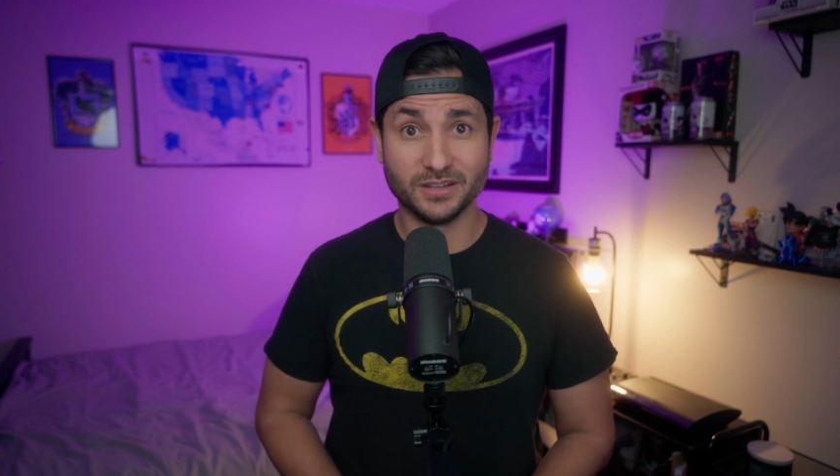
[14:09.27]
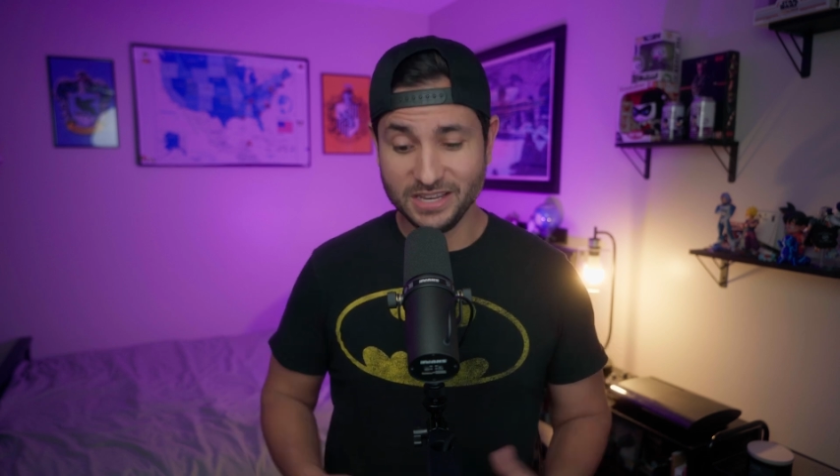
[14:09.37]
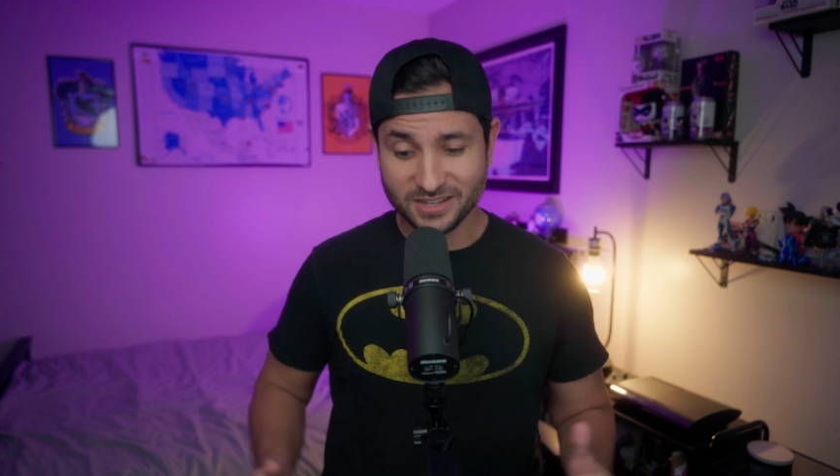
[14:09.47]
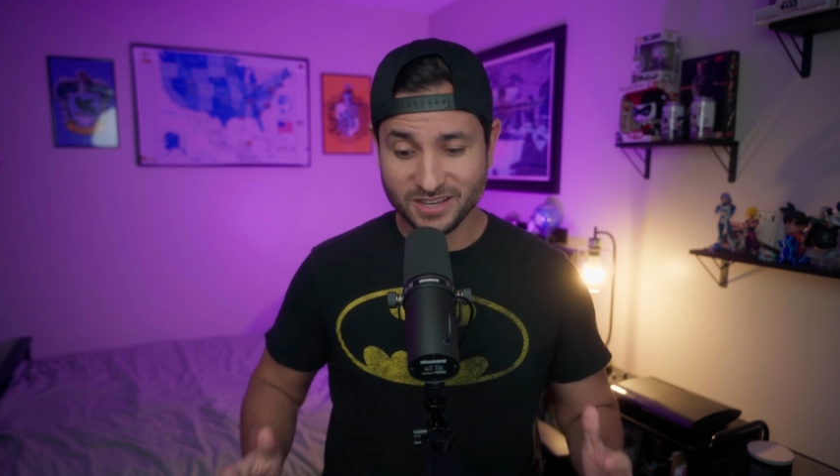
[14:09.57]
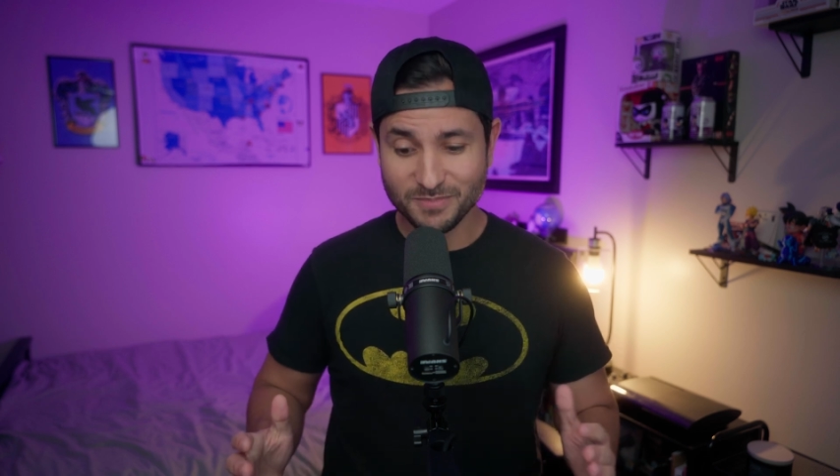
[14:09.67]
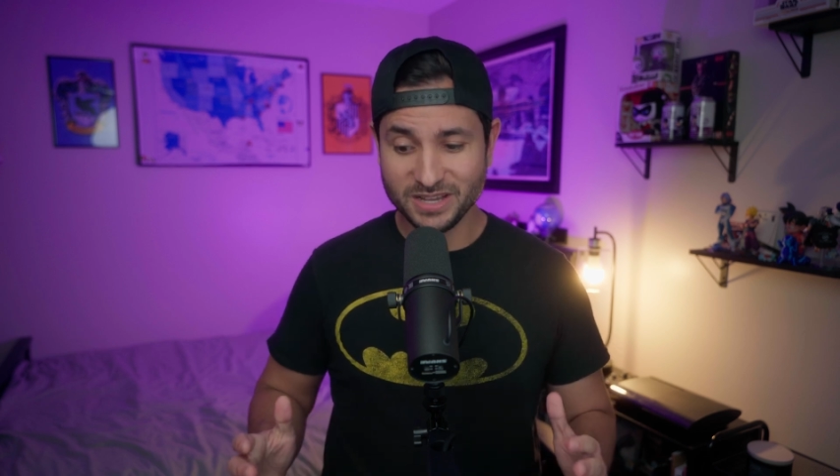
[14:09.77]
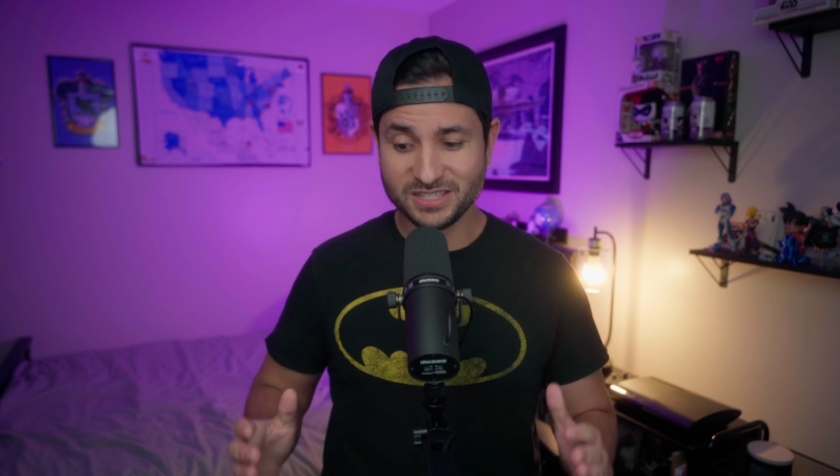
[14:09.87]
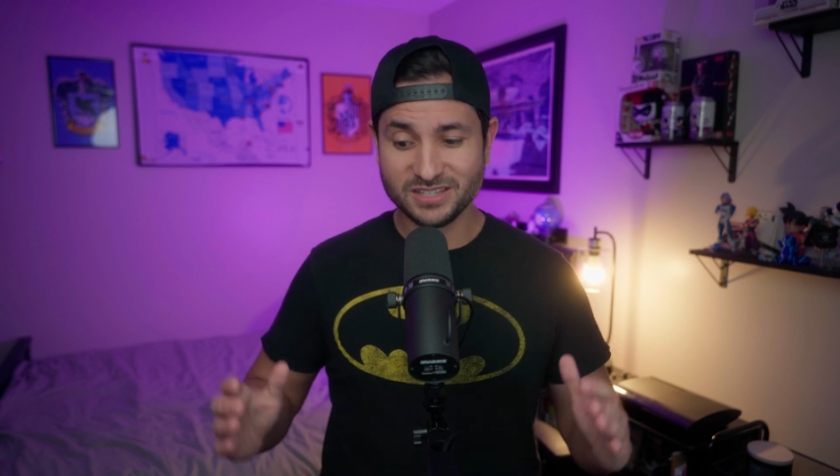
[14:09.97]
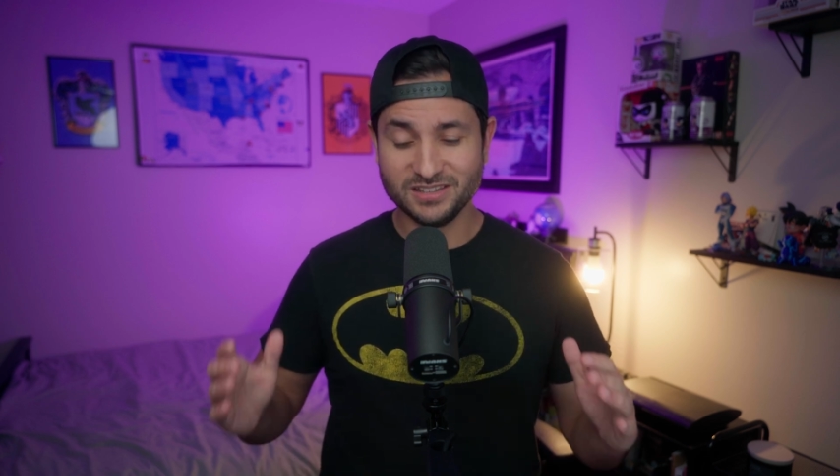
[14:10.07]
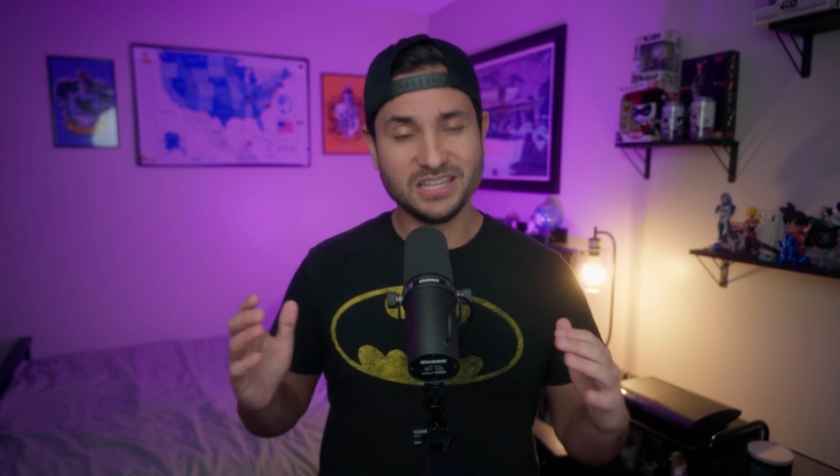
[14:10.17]
It
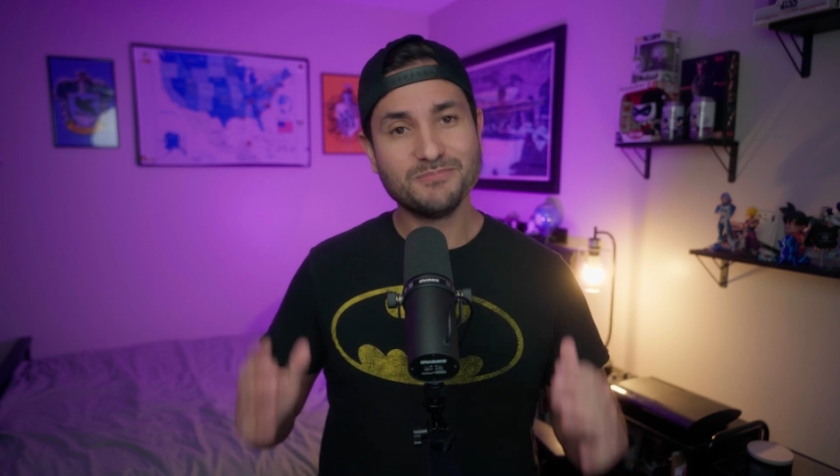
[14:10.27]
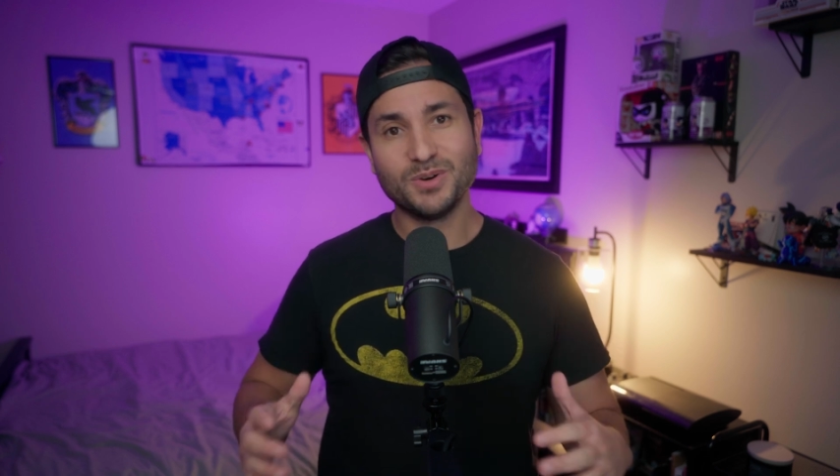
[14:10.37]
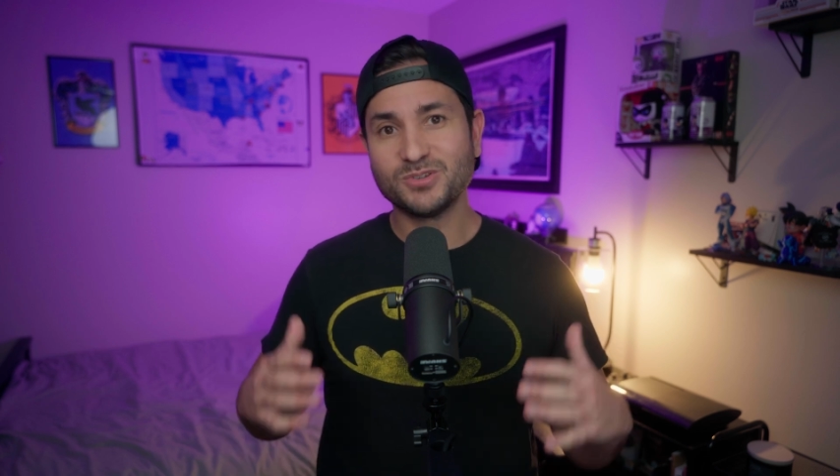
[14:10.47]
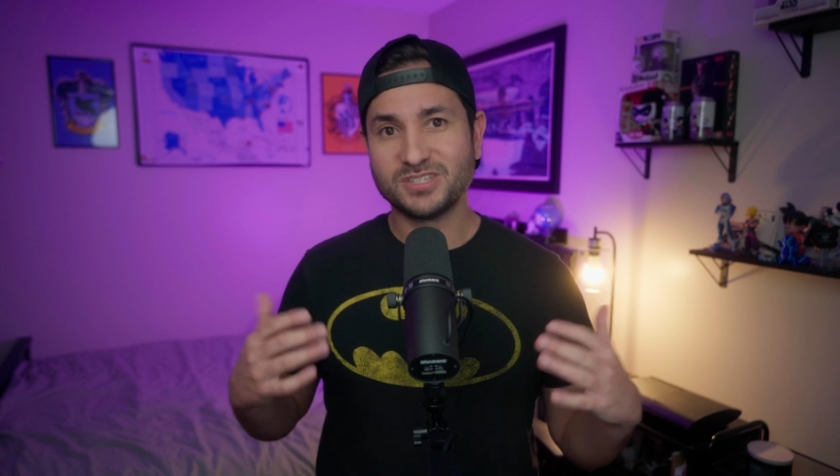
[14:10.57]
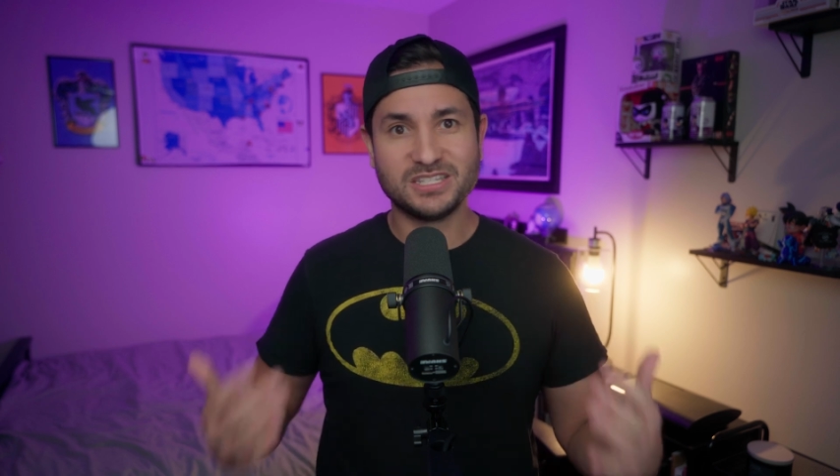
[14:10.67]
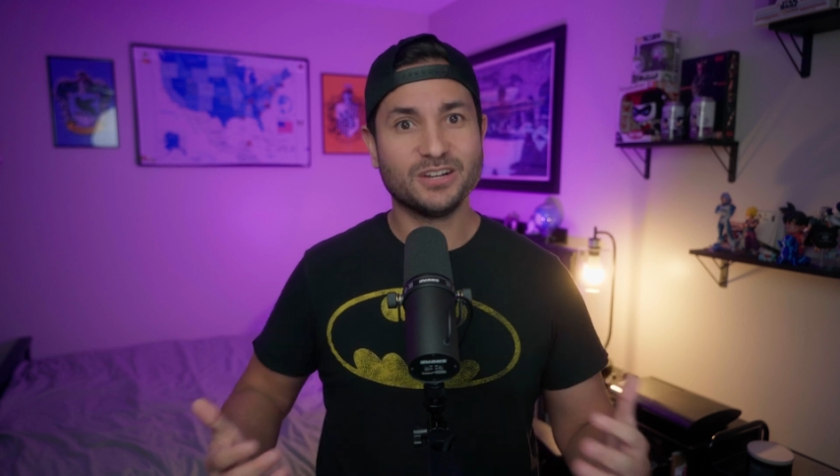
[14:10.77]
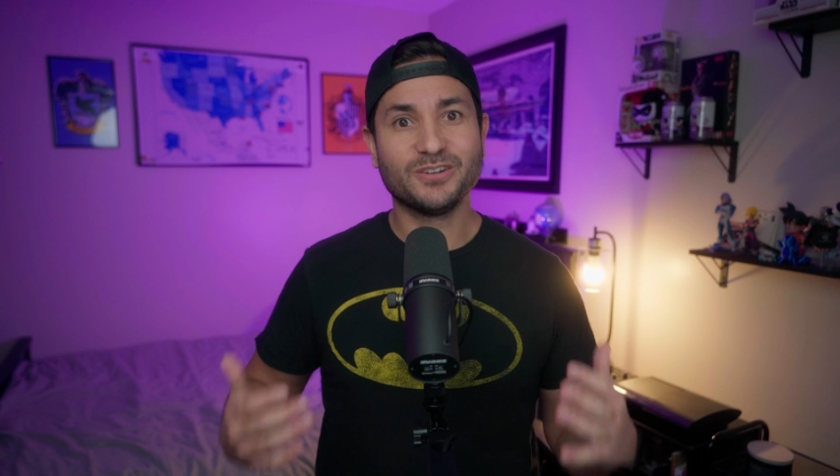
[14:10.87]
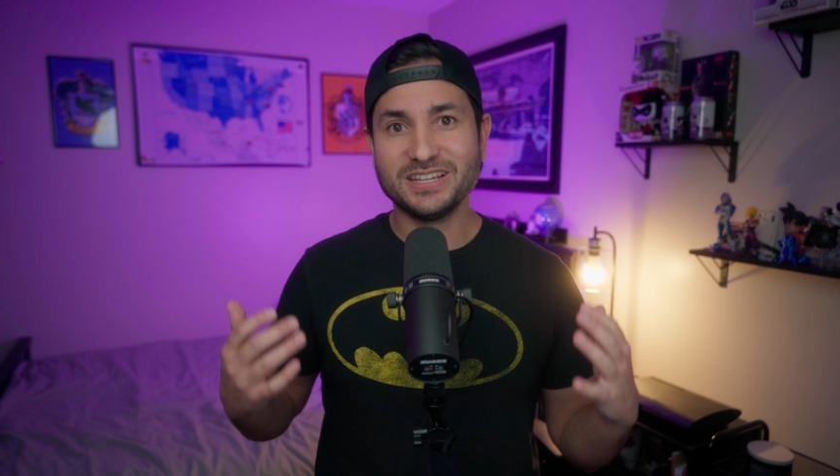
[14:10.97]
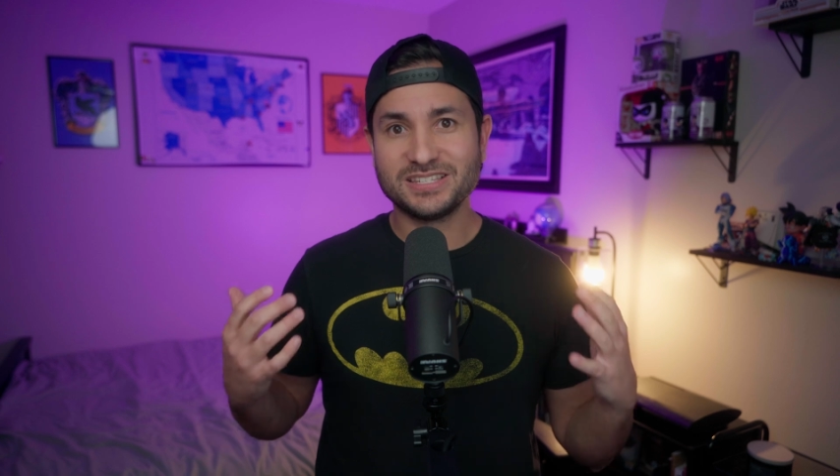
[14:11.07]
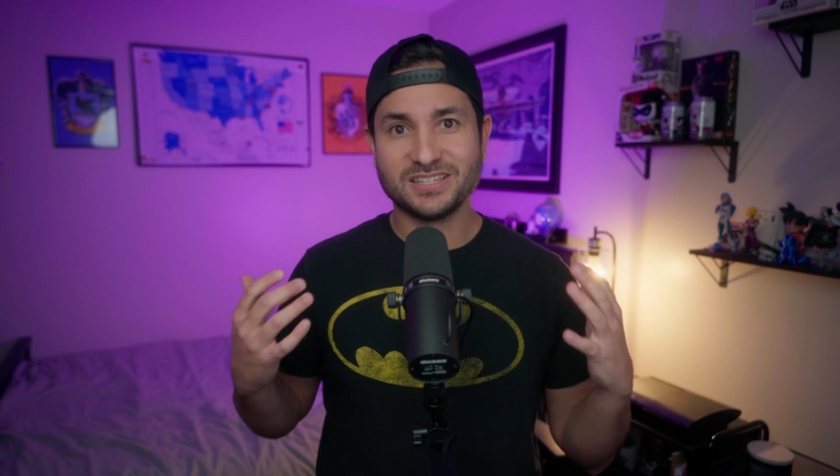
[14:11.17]
commits the most
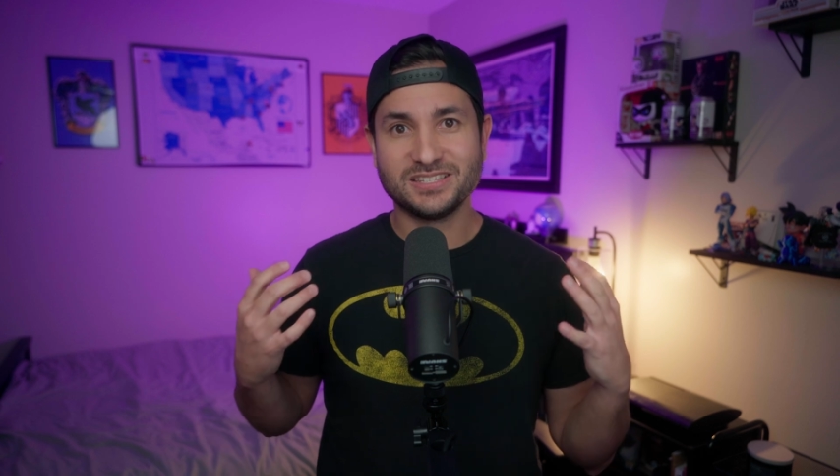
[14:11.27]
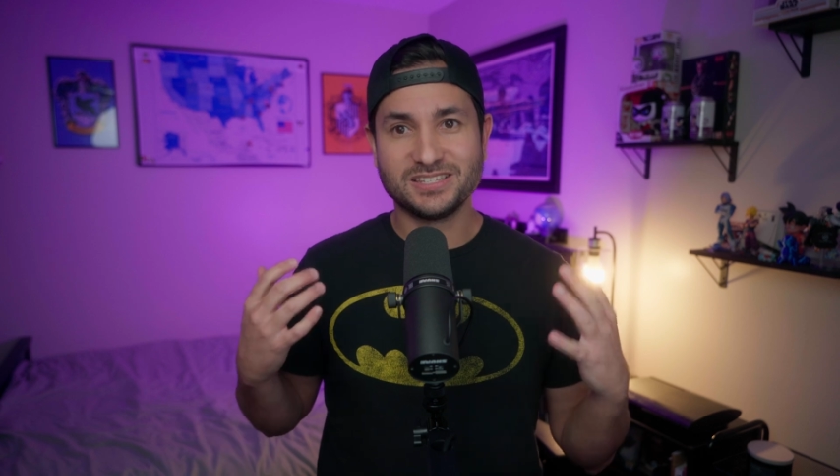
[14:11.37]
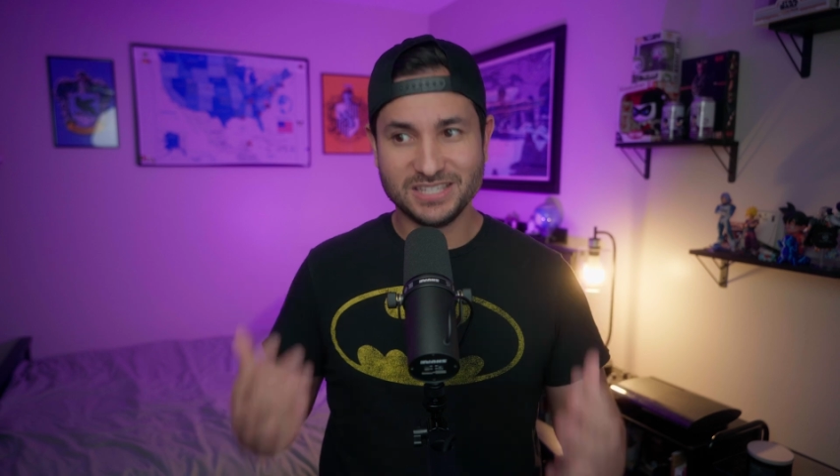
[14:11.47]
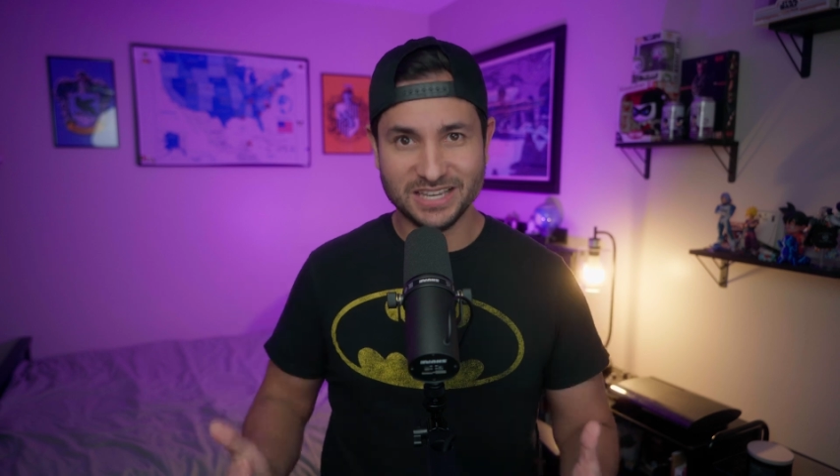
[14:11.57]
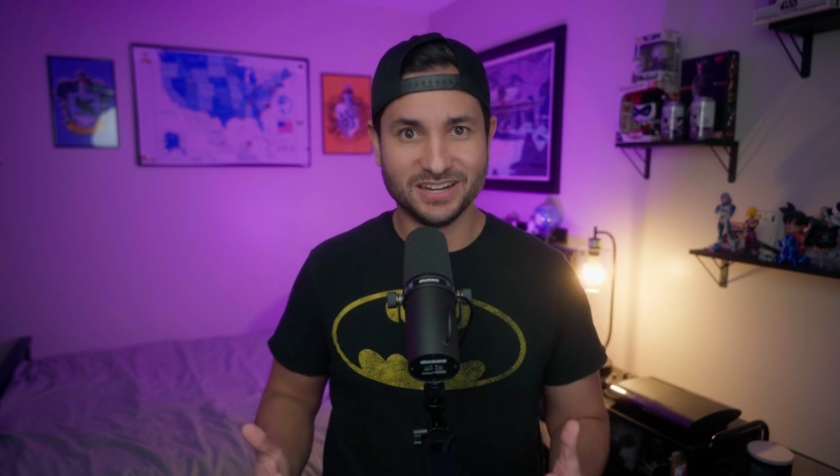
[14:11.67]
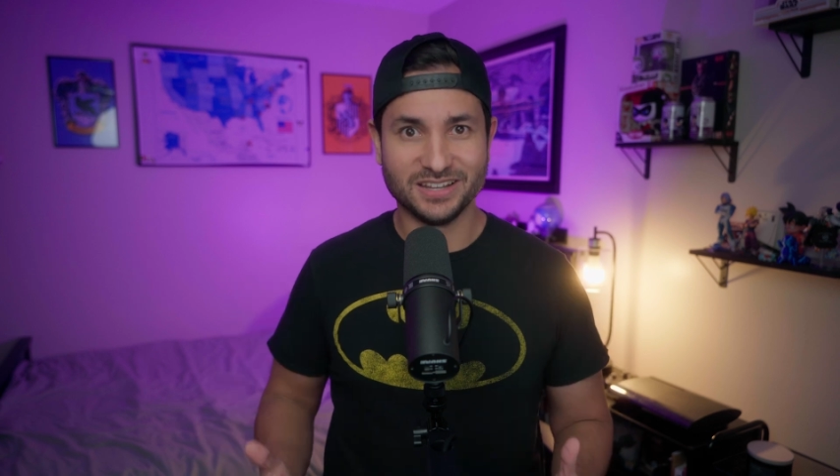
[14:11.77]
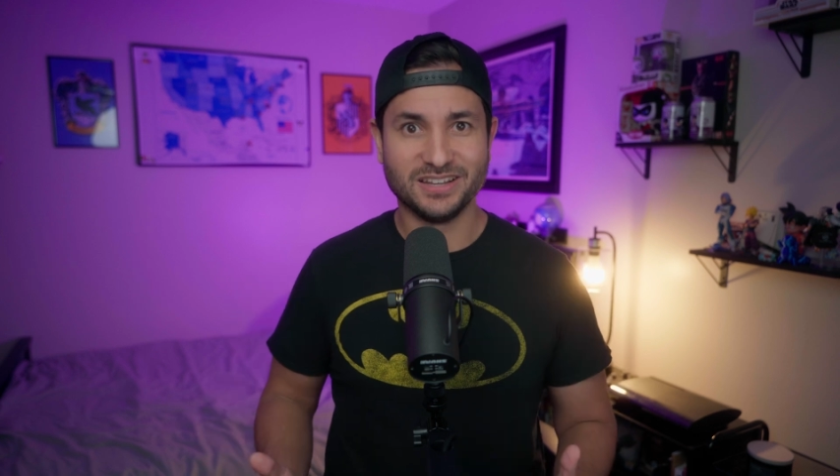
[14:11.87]
serious sin